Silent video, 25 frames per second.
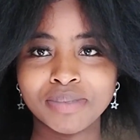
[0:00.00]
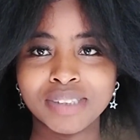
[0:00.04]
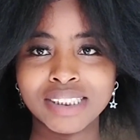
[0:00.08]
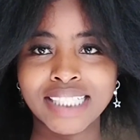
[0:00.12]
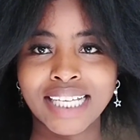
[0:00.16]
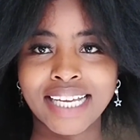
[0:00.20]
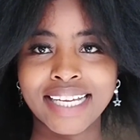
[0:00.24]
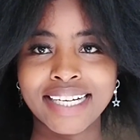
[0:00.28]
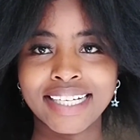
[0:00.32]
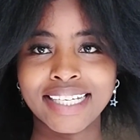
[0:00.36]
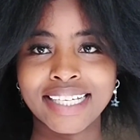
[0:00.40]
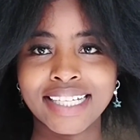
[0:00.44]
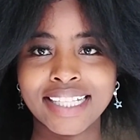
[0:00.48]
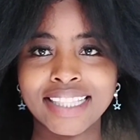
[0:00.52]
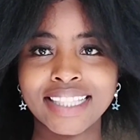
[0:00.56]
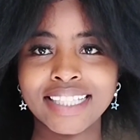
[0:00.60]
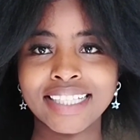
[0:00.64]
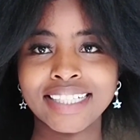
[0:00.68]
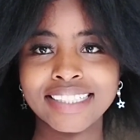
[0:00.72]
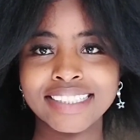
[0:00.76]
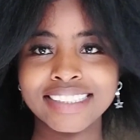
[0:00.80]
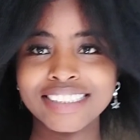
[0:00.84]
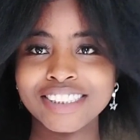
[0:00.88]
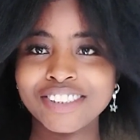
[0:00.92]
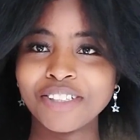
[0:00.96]
channel.
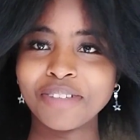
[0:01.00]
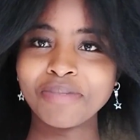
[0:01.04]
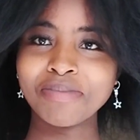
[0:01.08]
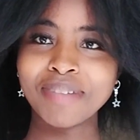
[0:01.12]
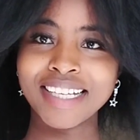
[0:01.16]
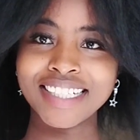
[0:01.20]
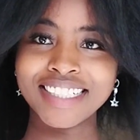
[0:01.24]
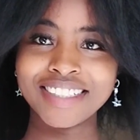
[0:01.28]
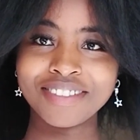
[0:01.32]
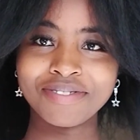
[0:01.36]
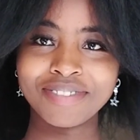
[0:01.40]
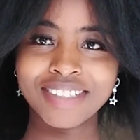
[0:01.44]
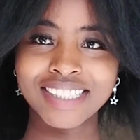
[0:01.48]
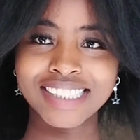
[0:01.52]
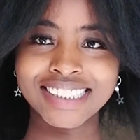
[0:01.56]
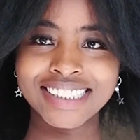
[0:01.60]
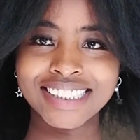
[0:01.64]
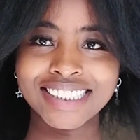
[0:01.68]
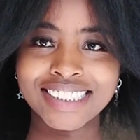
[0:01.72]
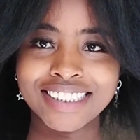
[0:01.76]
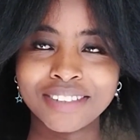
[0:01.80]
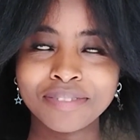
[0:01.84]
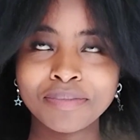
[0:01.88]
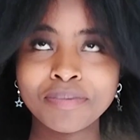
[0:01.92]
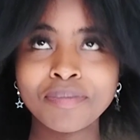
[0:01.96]
It's your buddy
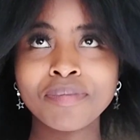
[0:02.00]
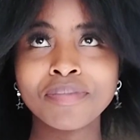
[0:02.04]
Vashti.